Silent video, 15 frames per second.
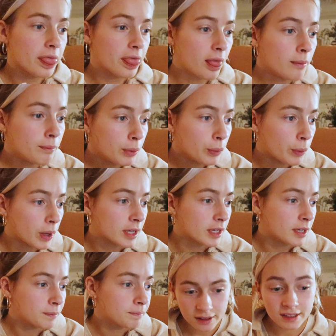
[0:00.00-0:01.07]
Number
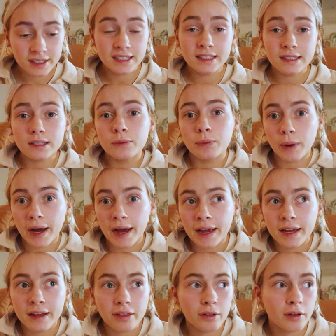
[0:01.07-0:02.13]
1, an easy
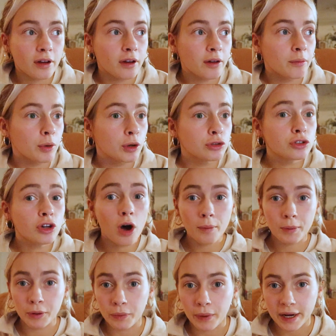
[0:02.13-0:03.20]
way, the most
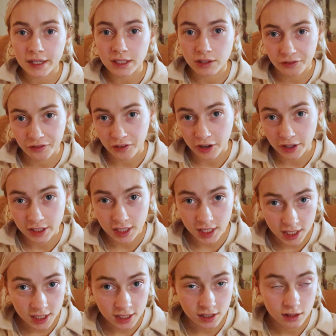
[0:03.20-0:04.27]
common way to find
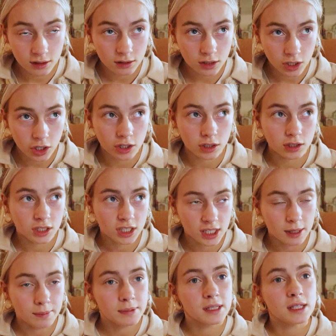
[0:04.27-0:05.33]

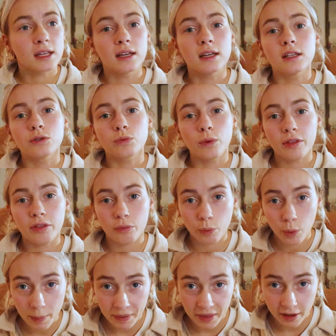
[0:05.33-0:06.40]
internships is with
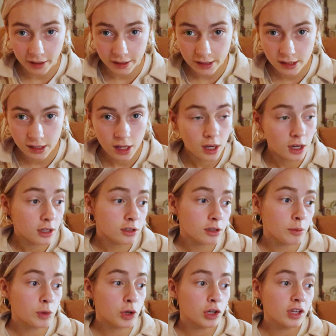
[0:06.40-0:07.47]
websites. So
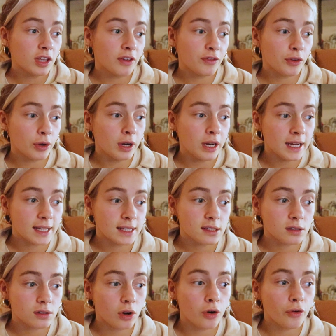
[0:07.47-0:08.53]
I'm going to give you a
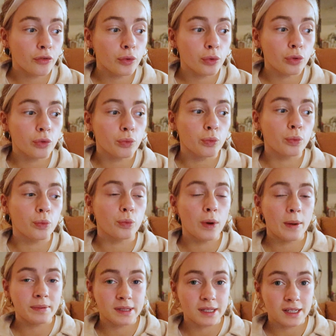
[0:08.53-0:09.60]
list of all the
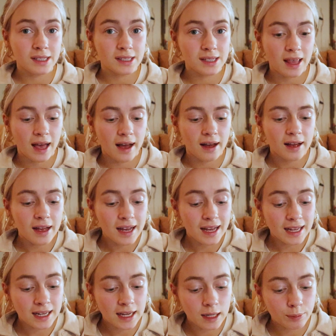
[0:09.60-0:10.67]
websites that
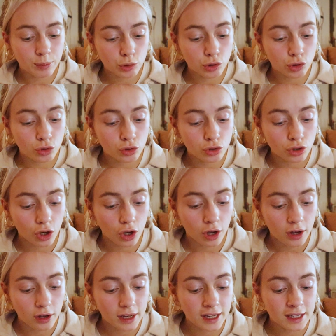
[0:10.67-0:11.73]
enable you
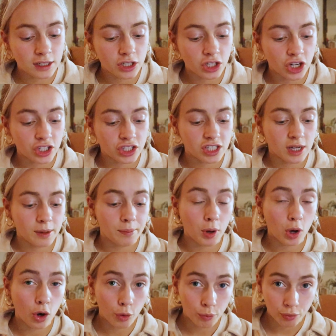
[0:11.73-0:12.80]
to internship
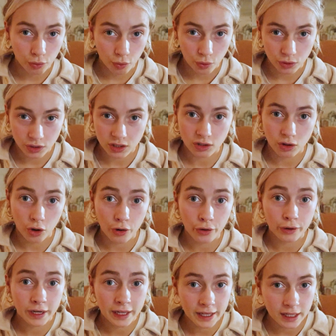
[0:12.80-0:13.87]
abroad, not
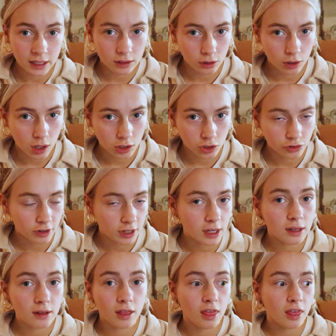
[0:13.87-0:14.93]
only in your country.
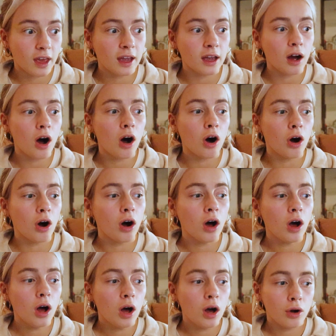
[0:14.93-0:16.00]
They are
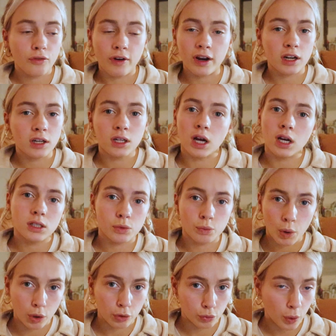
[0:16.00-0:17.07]
recognized
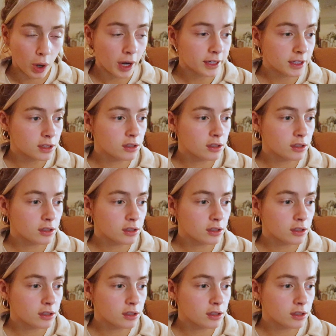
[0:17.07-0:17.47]
worldwide.